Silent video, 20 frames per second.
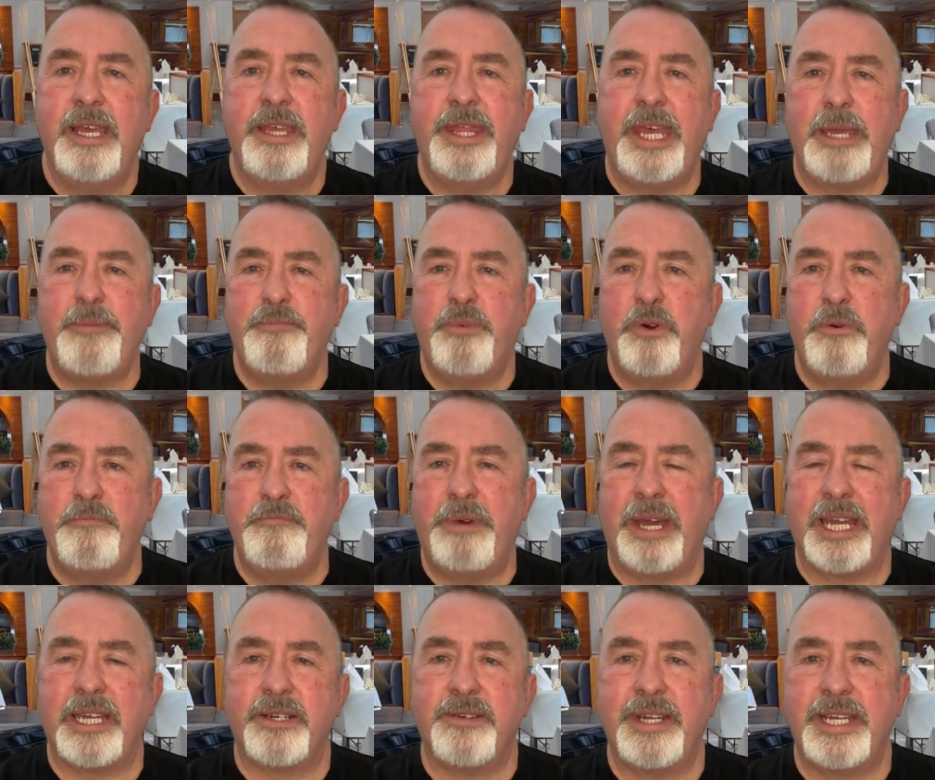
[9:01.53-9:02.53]
They put
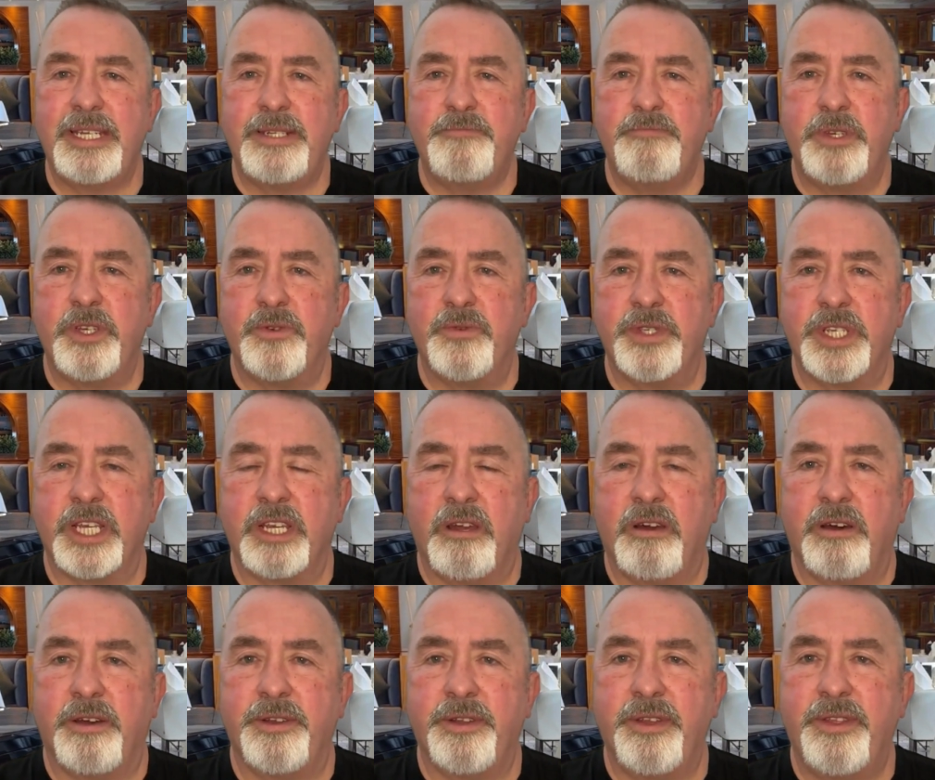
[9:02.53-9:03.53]
background music
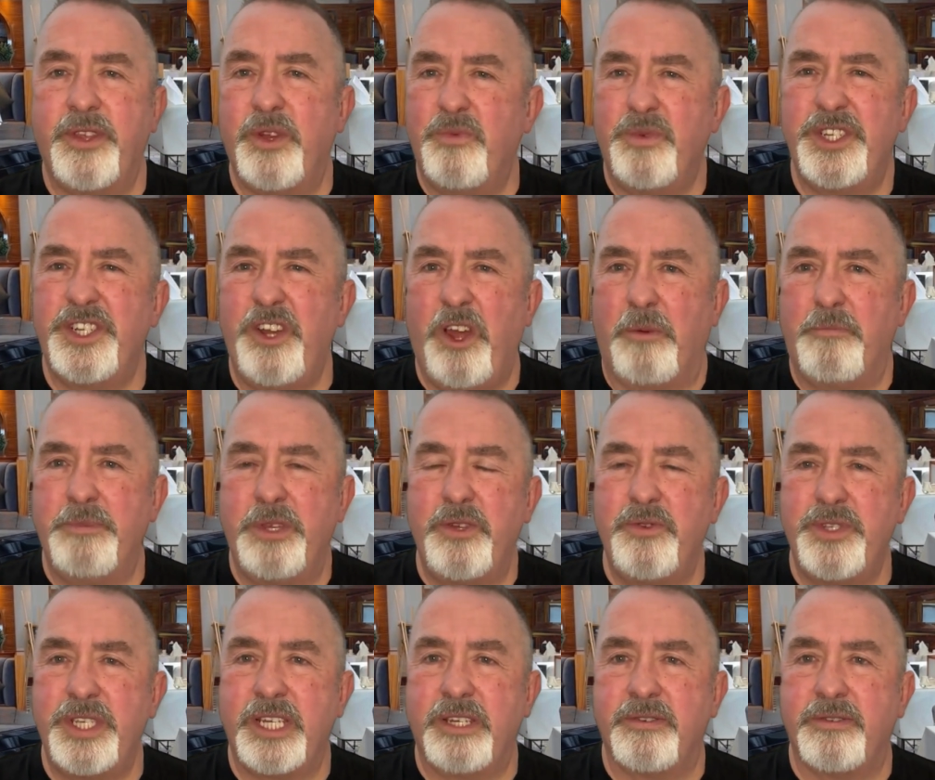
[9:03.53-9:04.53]
on that was not
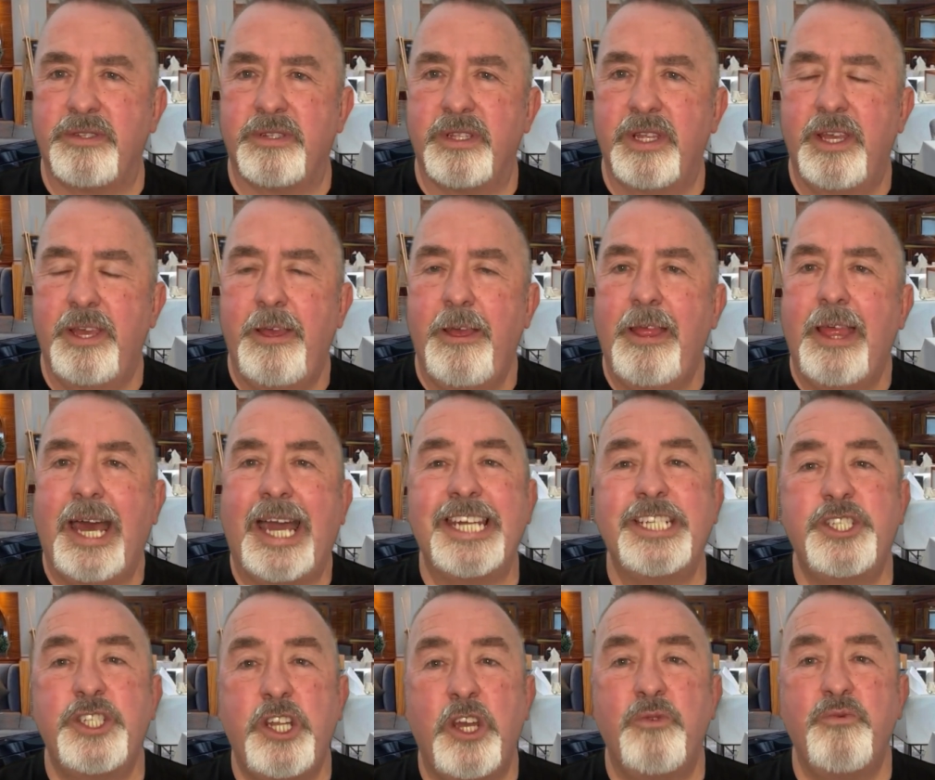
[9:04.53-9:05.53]
musical. I
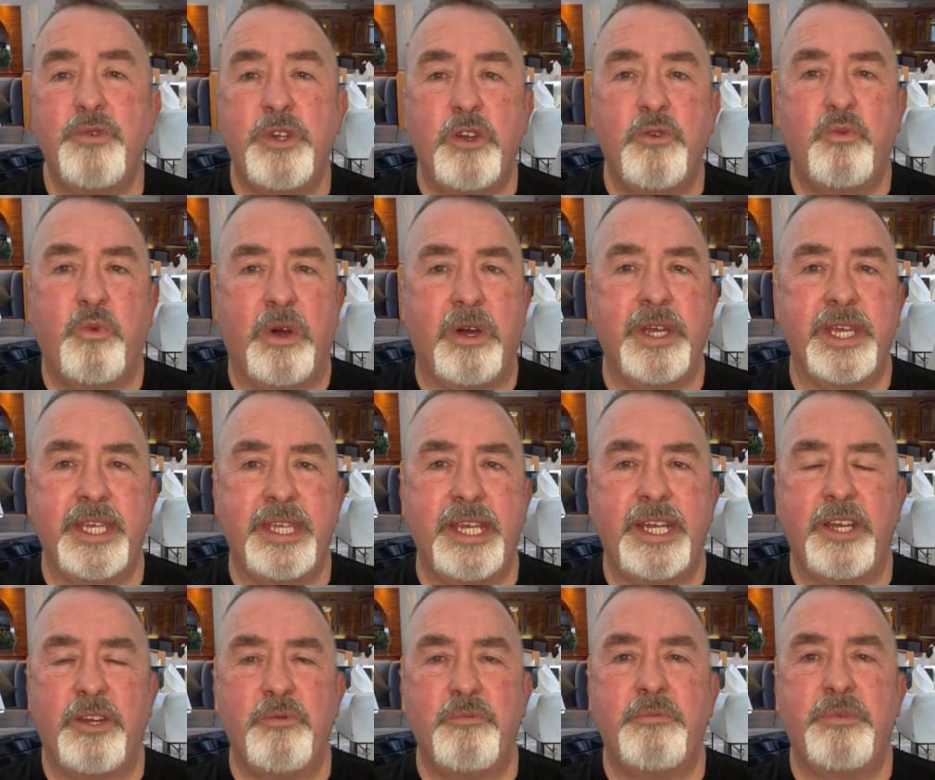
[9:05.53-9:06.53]
don't know why they
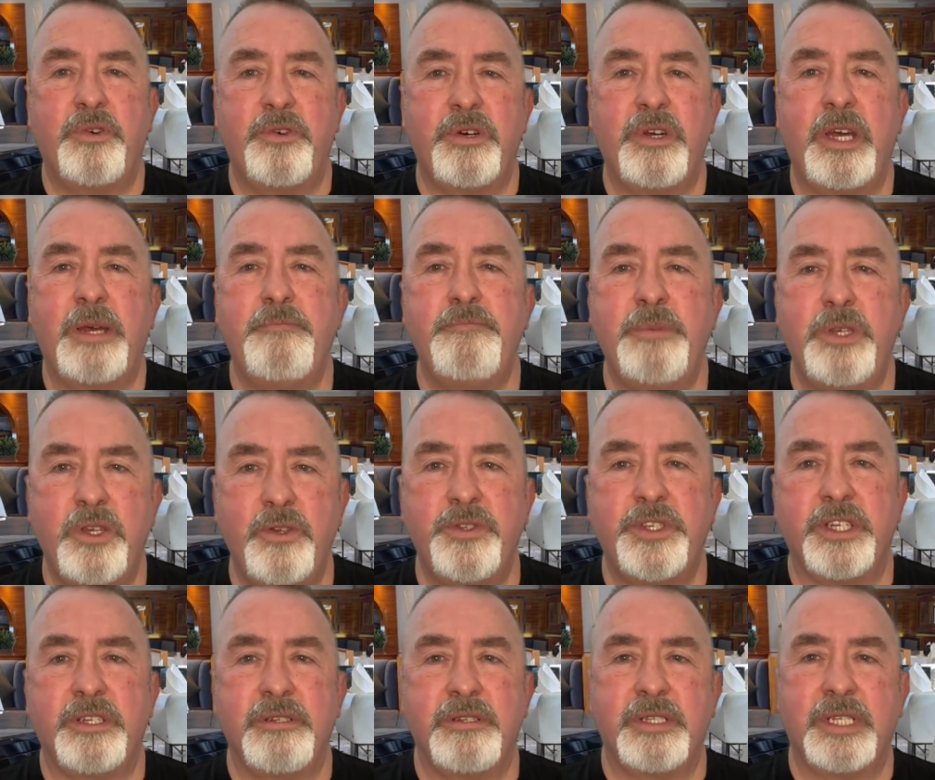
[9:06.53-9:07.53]
don't put a
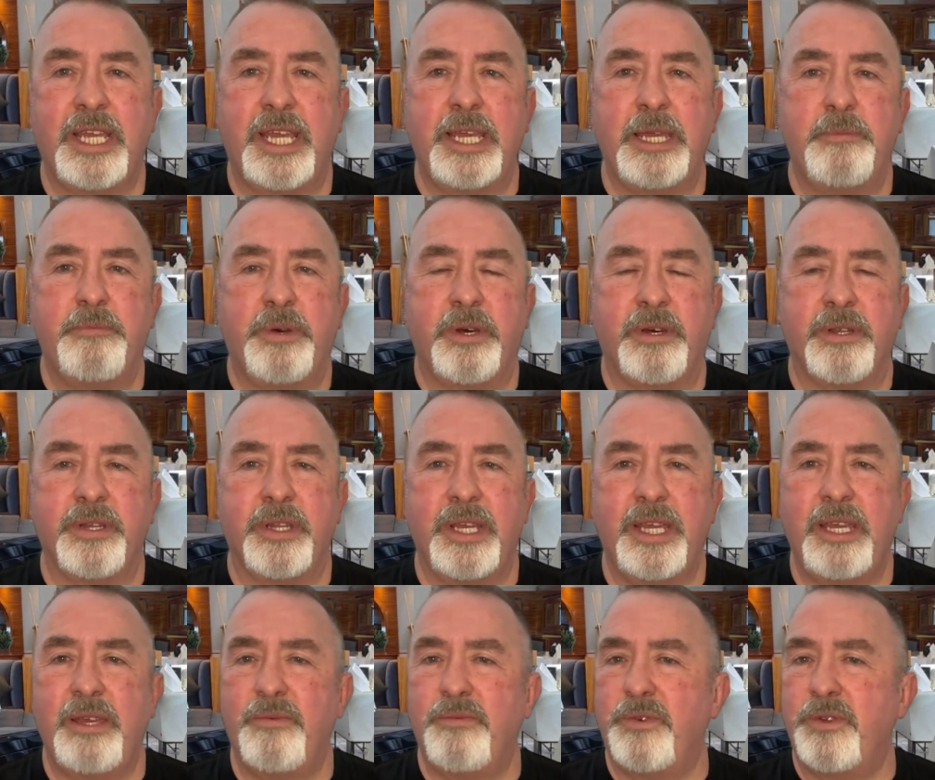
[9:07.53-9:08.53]
musical tape on.
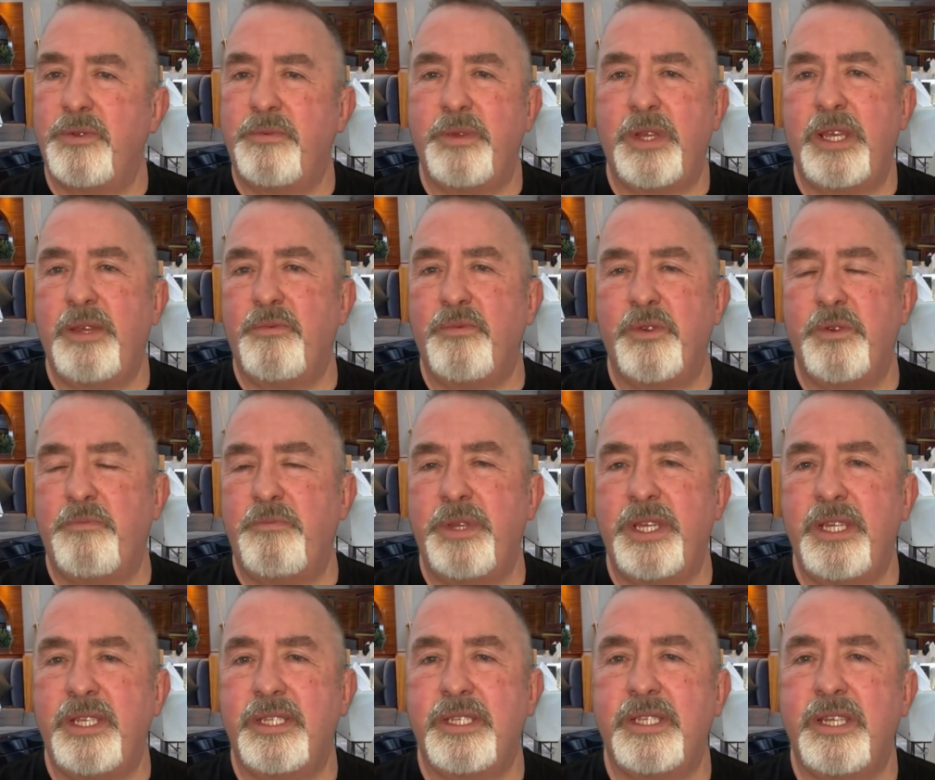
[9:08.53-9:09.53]
It would
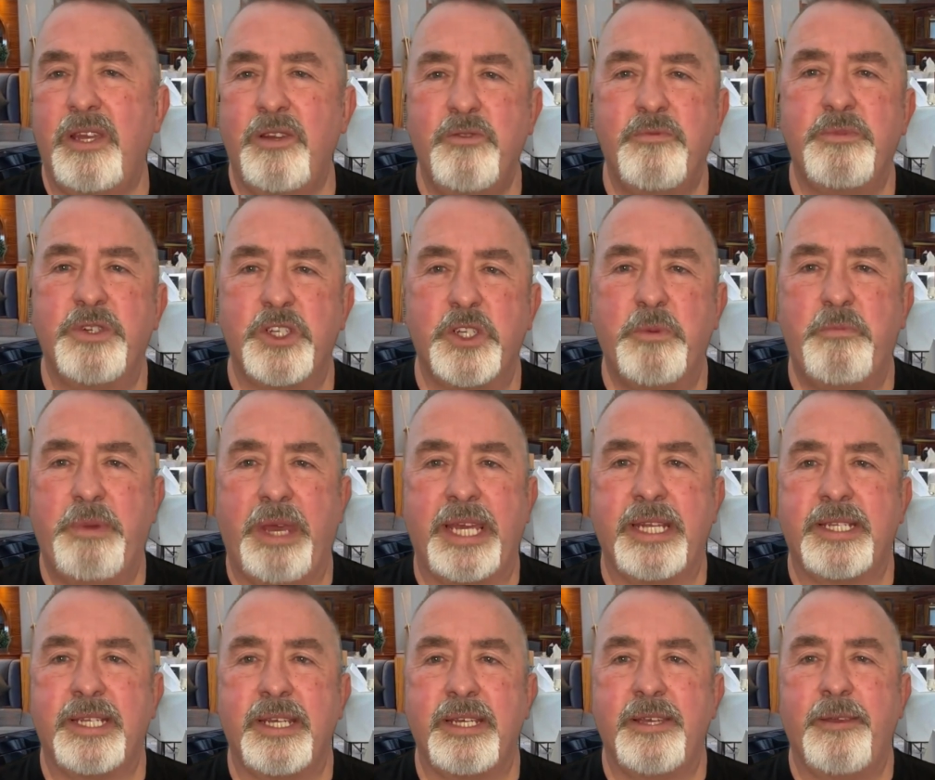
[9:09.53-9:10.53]
be so much
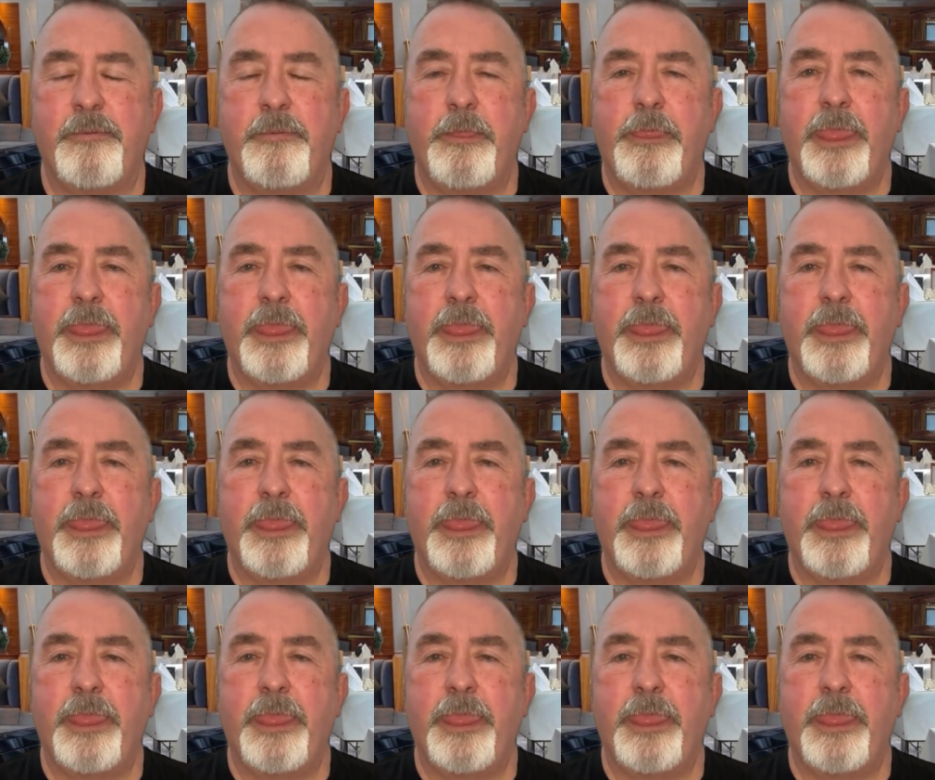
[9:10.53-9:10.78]
better.